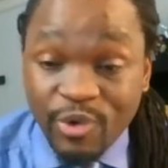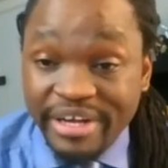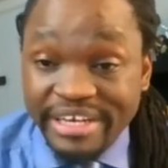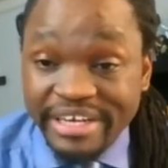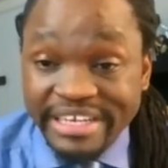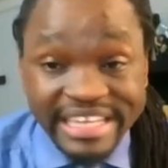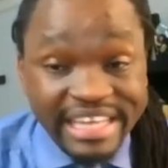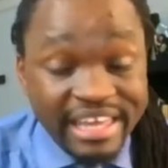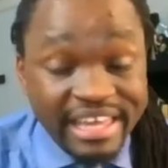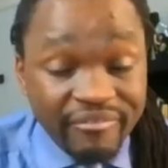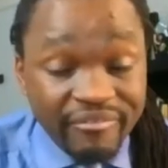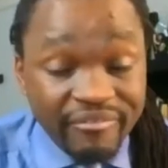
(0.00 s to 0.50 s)

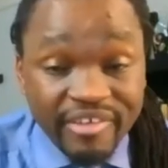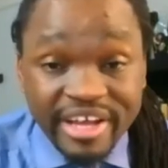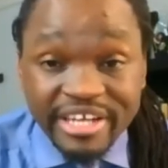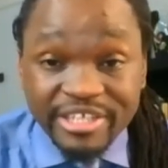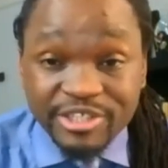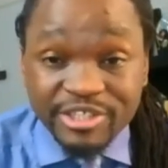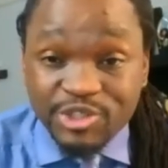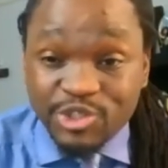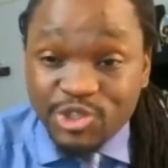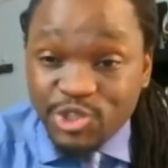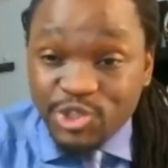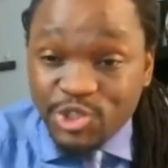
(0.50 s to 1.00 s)
and giving us
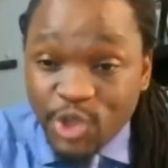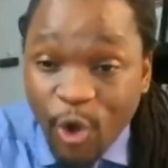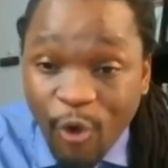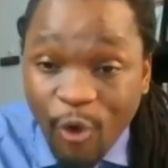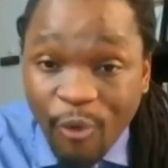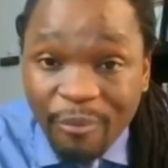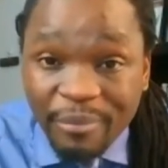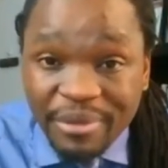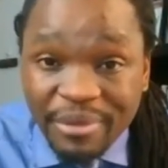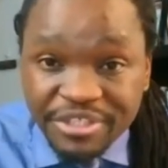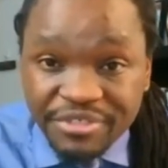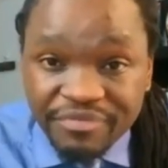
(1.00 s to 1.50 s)
so
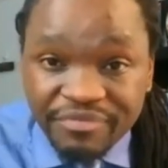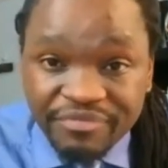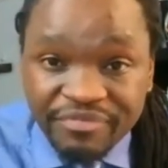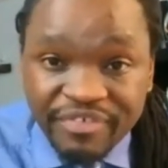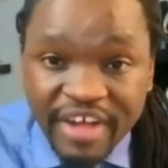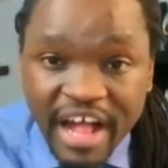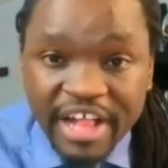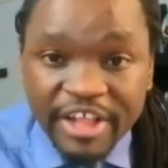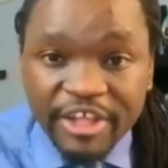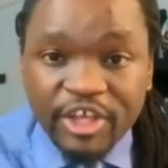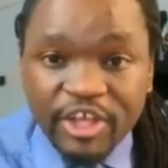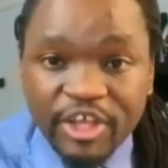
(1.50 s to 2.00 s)
much
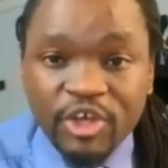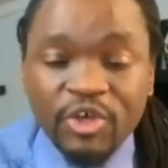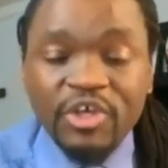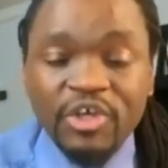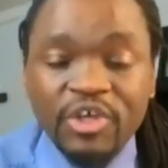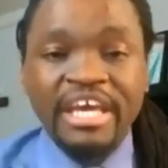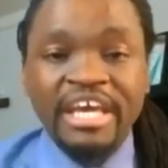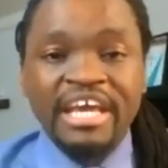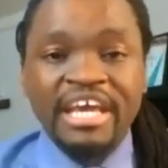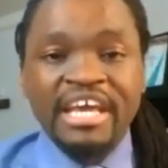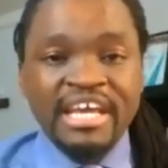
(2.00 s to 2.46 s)
value